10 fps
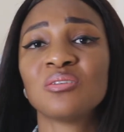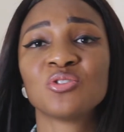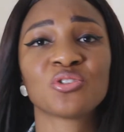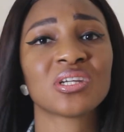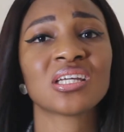
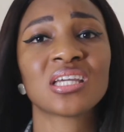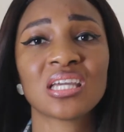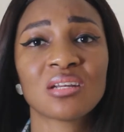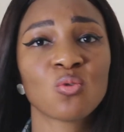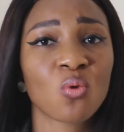
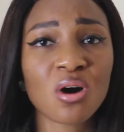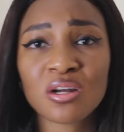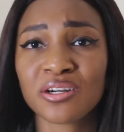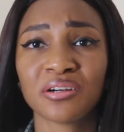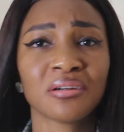drinking
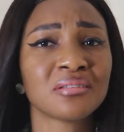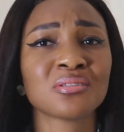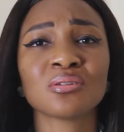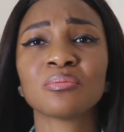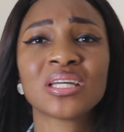water,
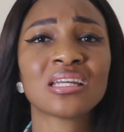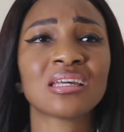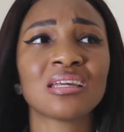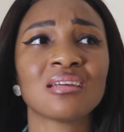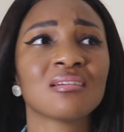so
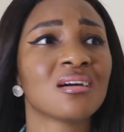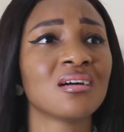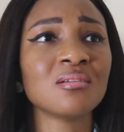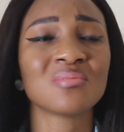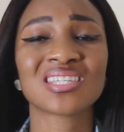many
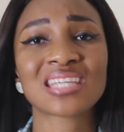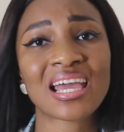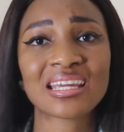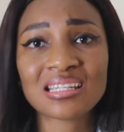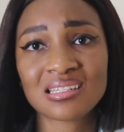
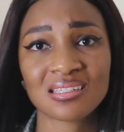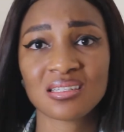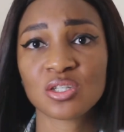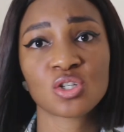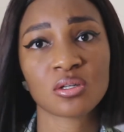side
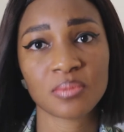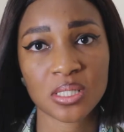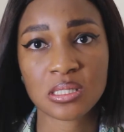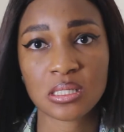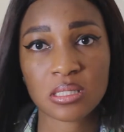
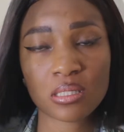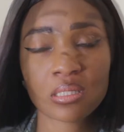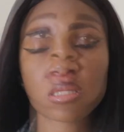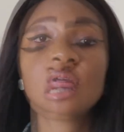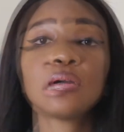
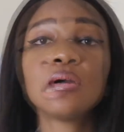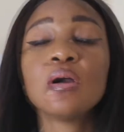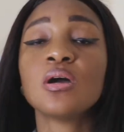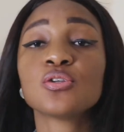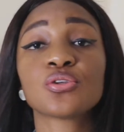disturbances.
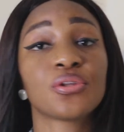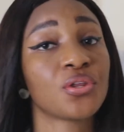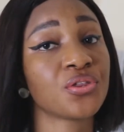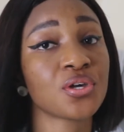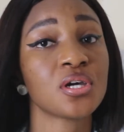So the
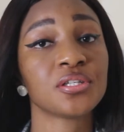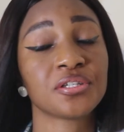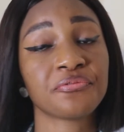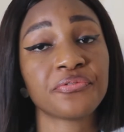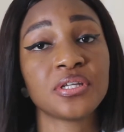third
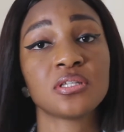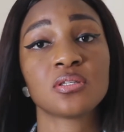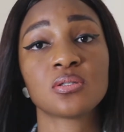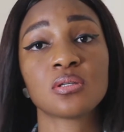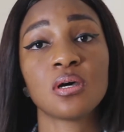
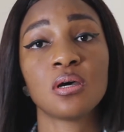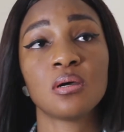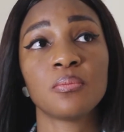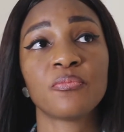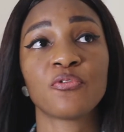difference
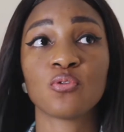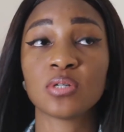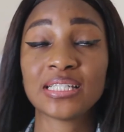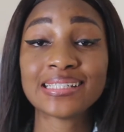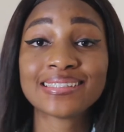
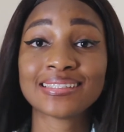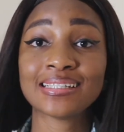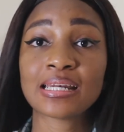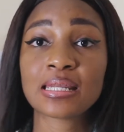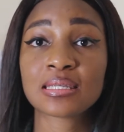for
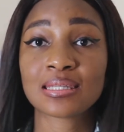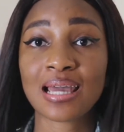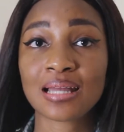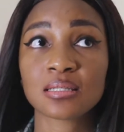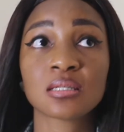listening is
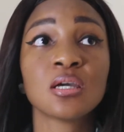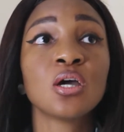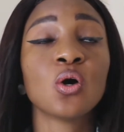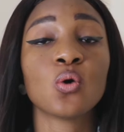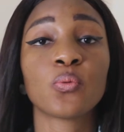that
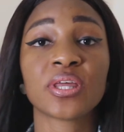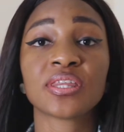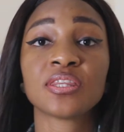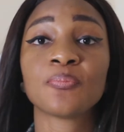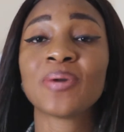
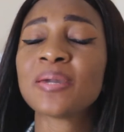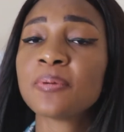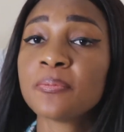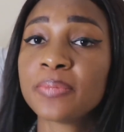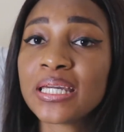with the
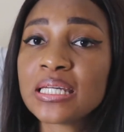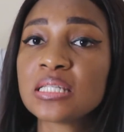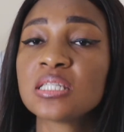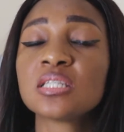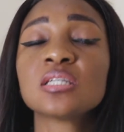
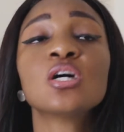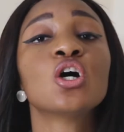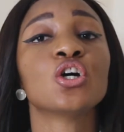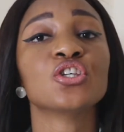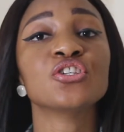paper-based,
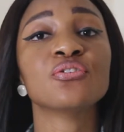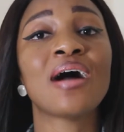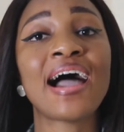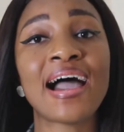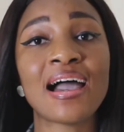you
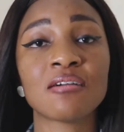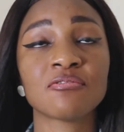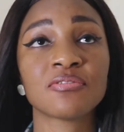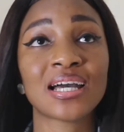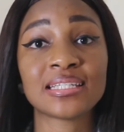
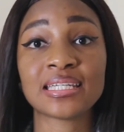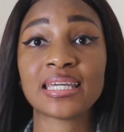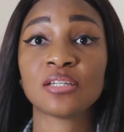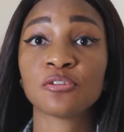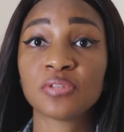have at the
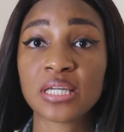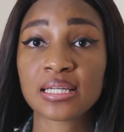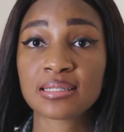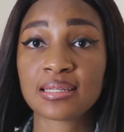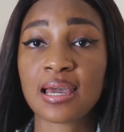end of the
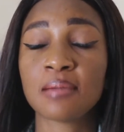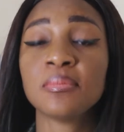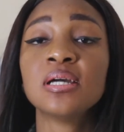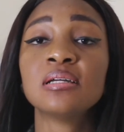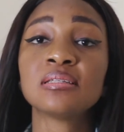
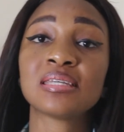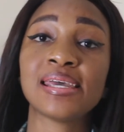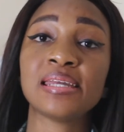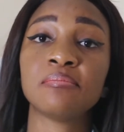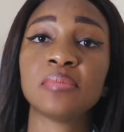exam 10